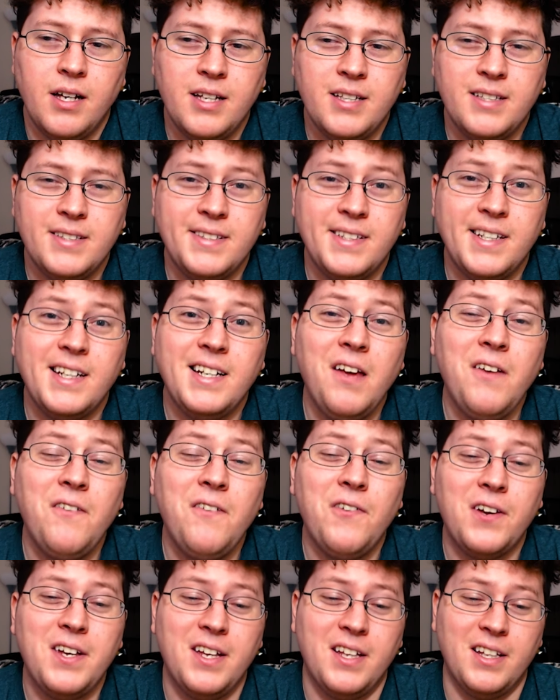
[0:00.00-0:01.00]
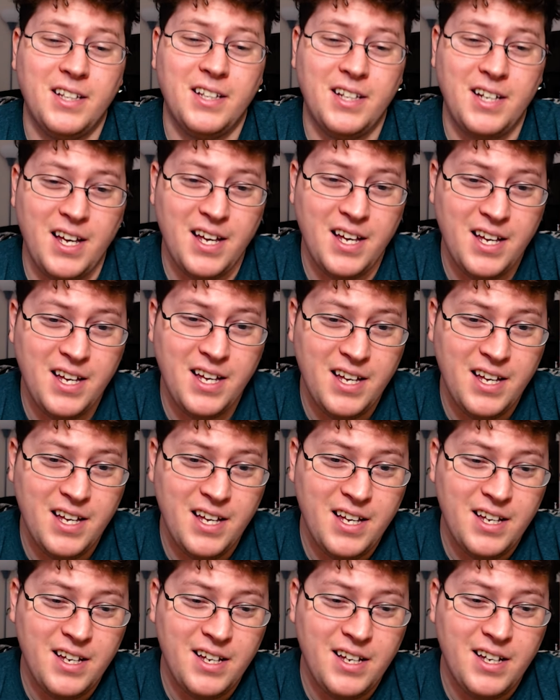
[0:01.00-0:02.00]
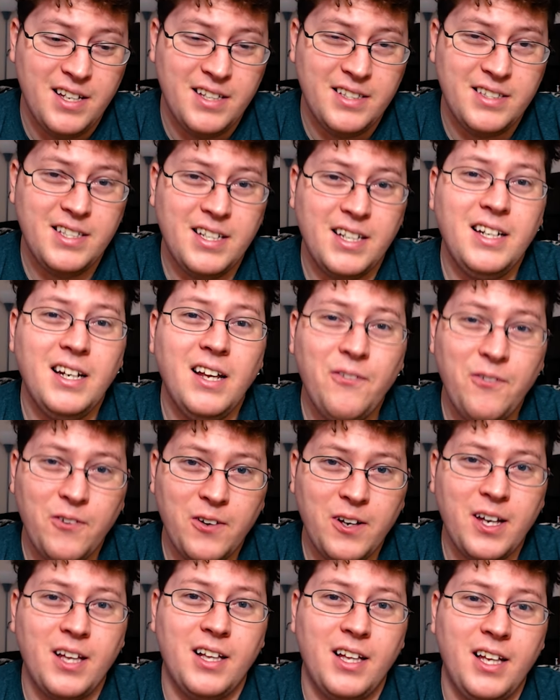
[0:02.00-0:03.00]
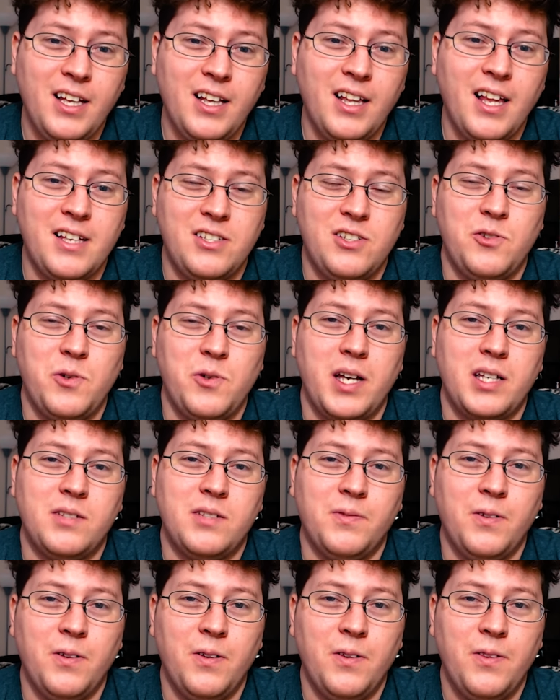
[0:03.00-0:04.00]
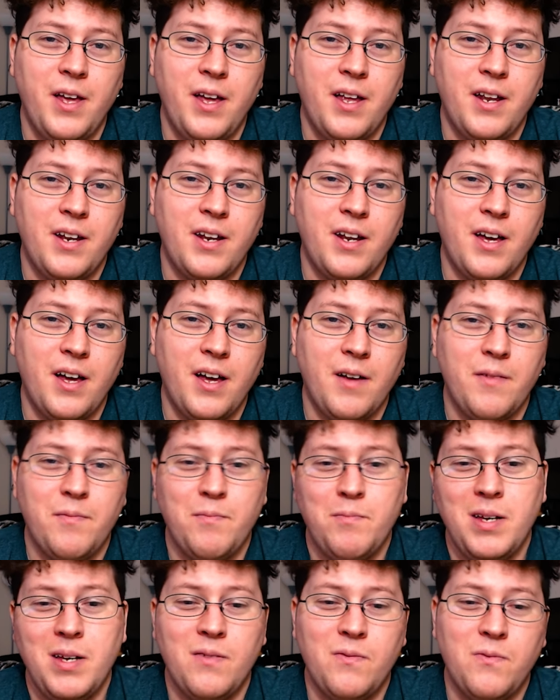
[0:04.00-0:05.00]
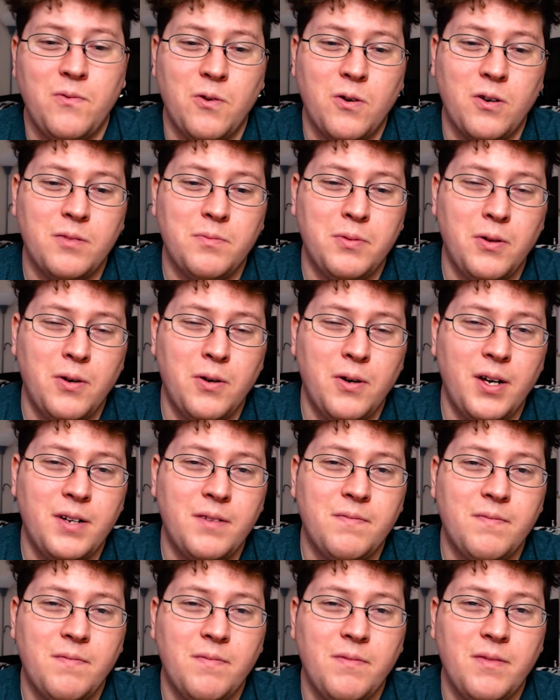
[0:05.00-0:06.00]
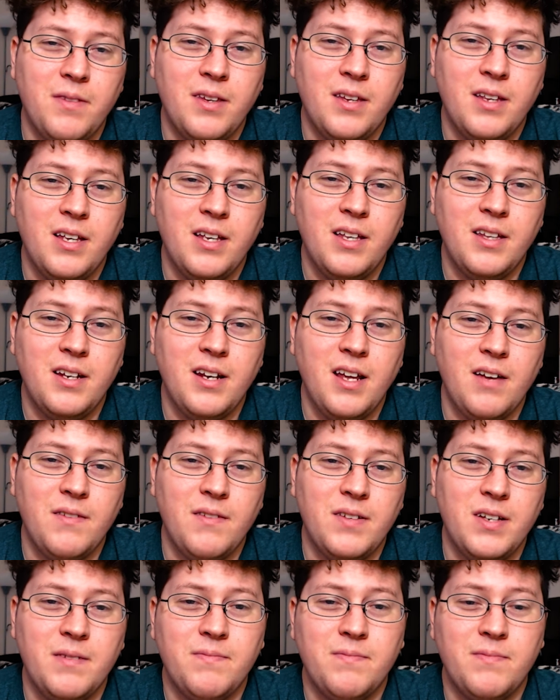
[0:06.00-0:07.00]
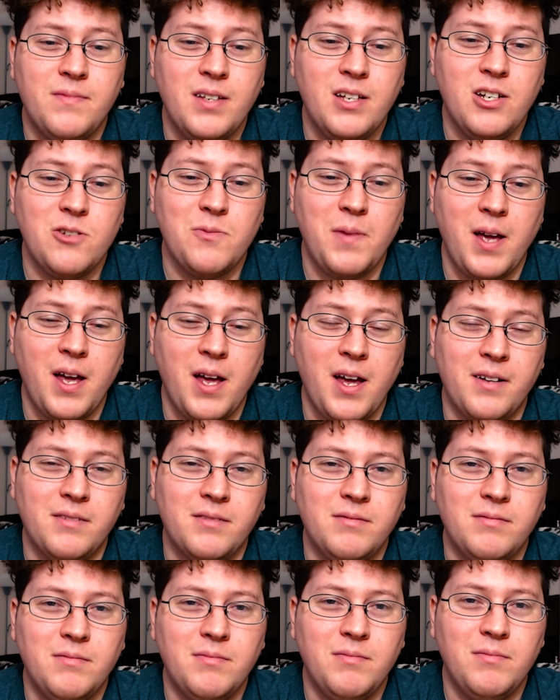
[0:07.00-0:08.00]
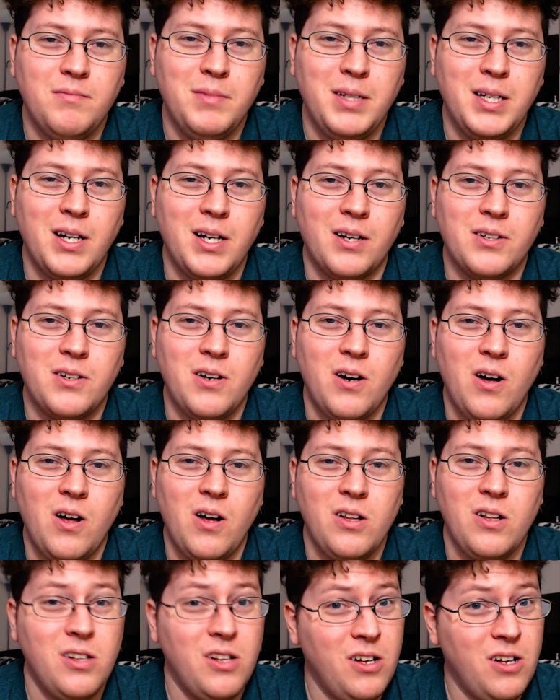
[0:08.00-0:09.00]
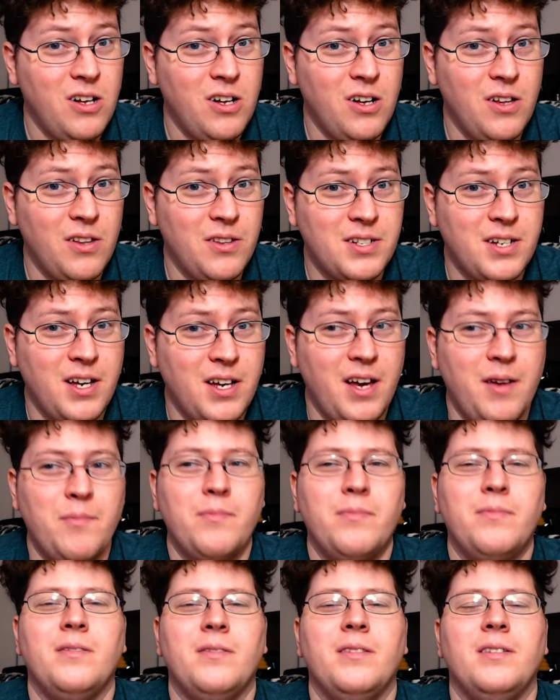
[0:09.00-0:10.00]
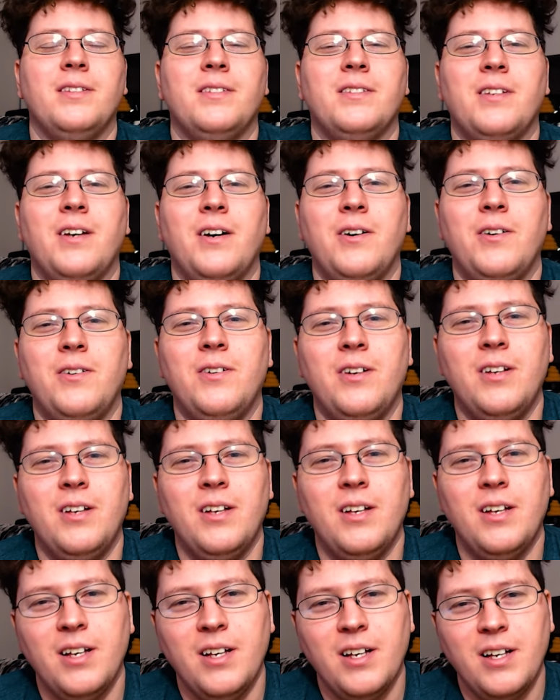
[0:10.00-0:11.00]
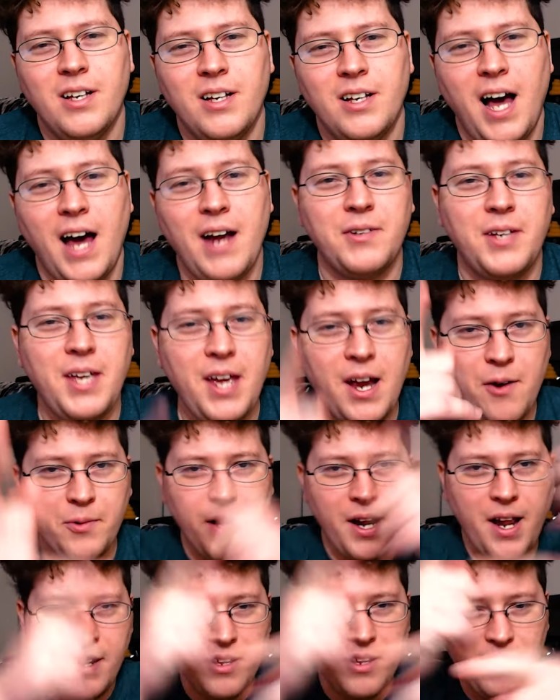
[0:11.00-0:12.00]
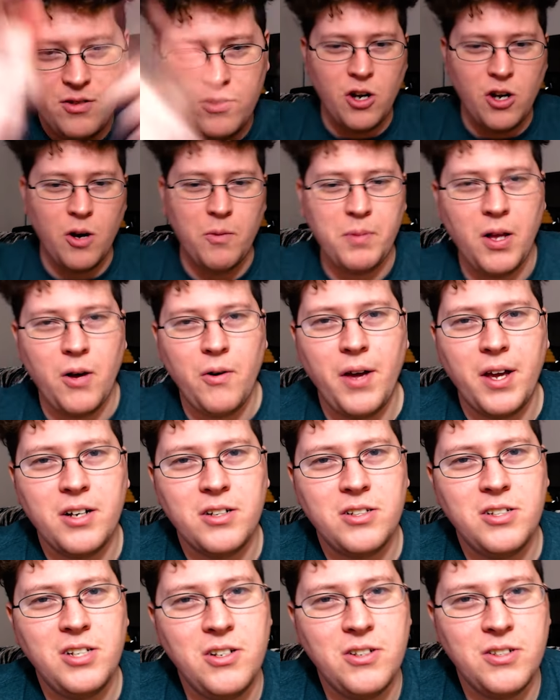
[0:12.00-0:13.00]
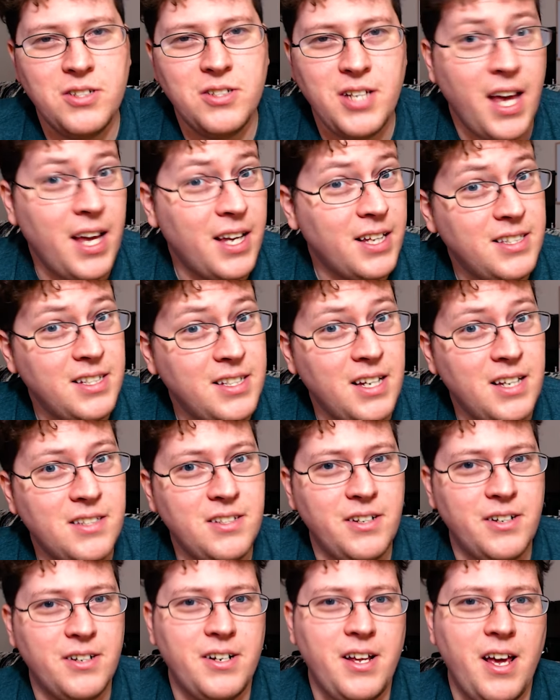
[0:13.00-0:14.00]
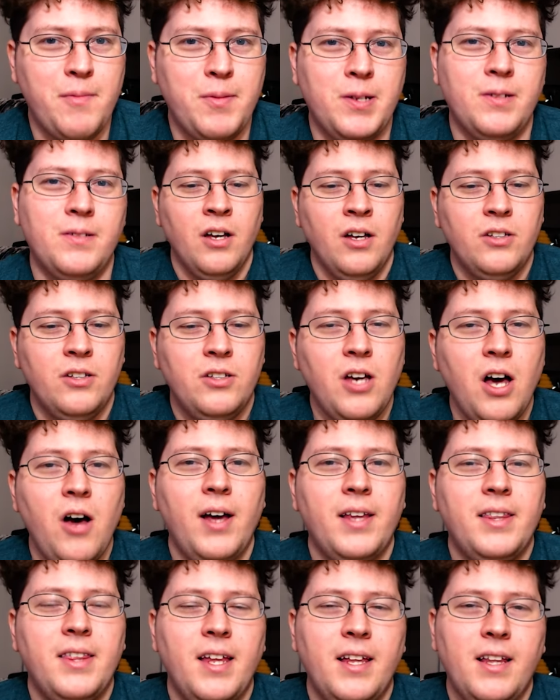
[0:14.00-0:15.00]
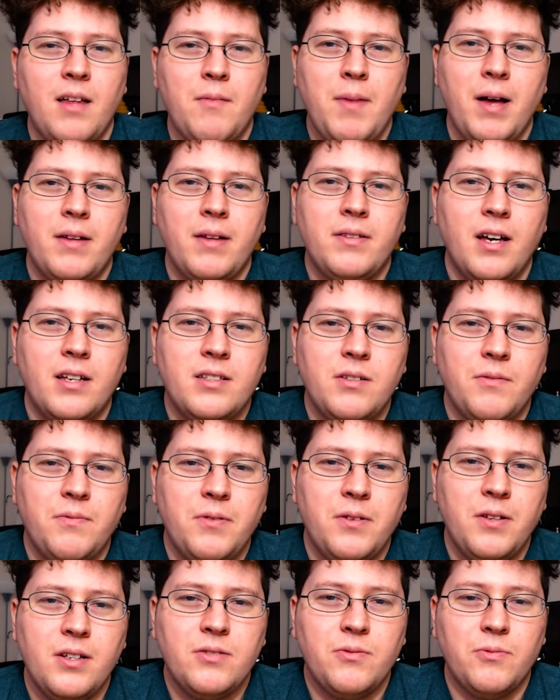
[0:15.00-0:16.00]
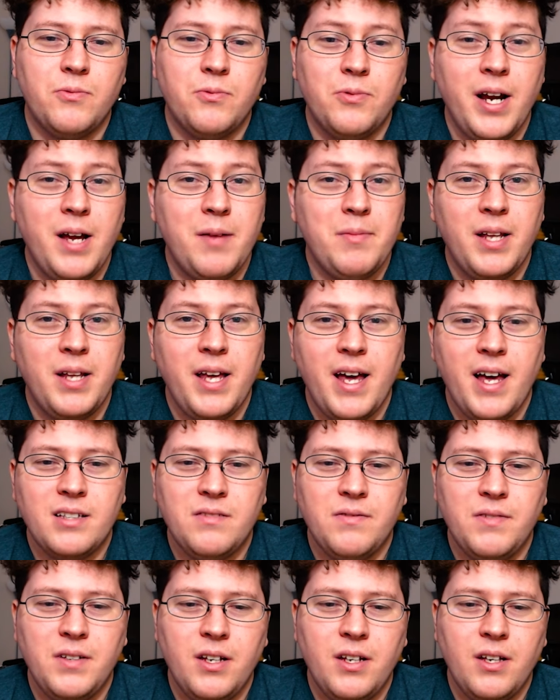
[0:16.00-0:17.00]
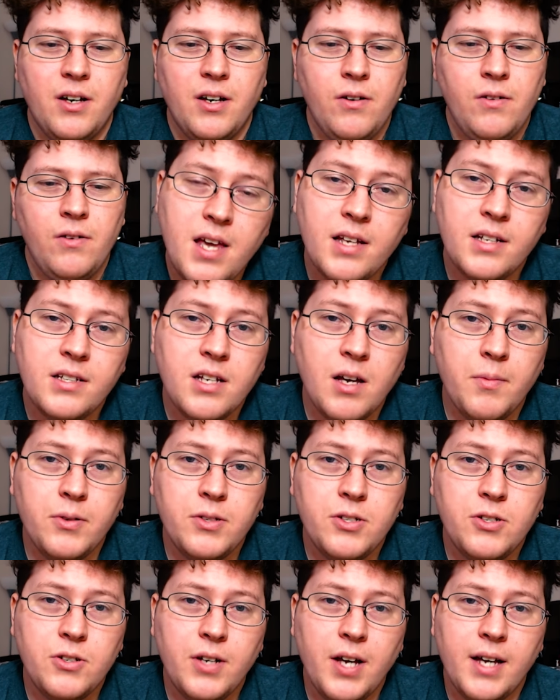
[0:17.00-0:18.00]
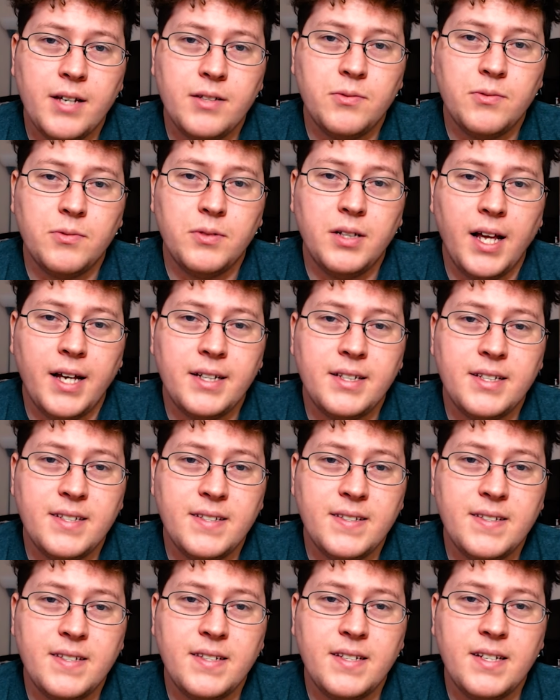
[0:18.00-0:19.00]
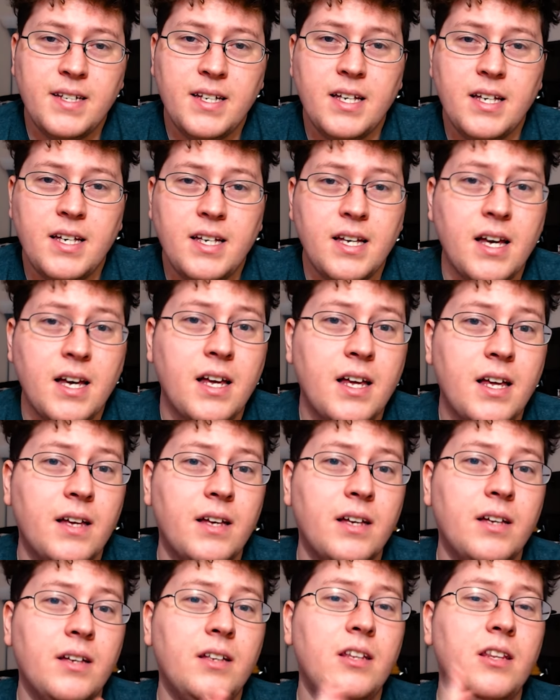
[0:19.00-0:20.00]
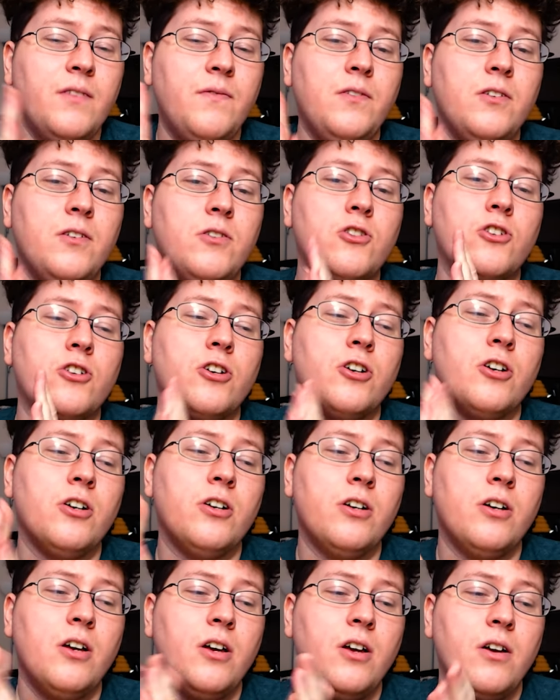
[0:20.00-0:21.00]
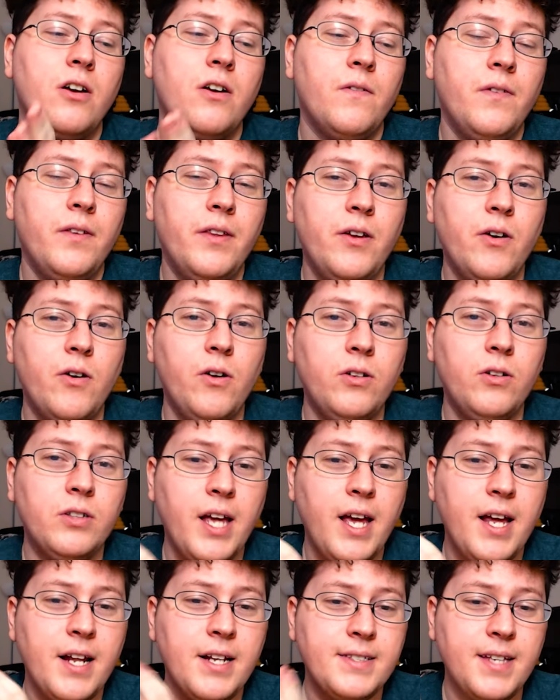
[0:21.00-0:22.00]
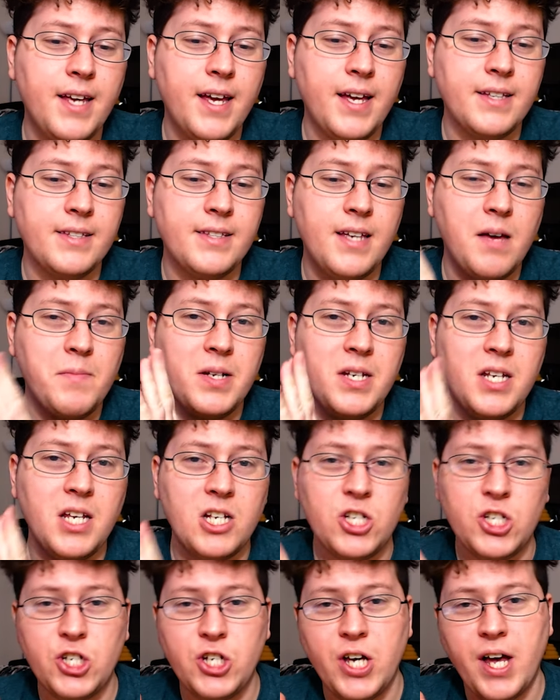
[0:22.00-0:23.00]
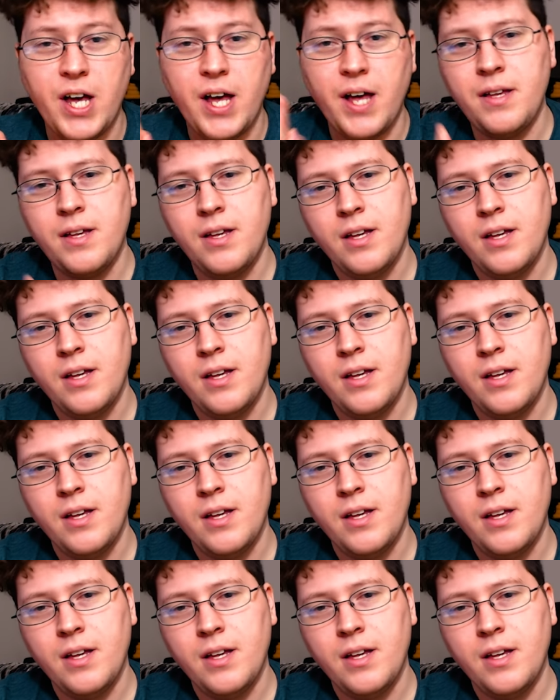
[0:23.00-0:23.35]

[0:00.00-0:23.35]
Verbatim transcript: significantly less stressful than being forward deployed in the Navy in Japan, being on call all the time. So, I don't care what any of you Blow English teachers say, it's easier, damn it. So I think that about does it for this rambly ass video. Tell me what you guys would like to see in the future for the old Andy San Samadishta.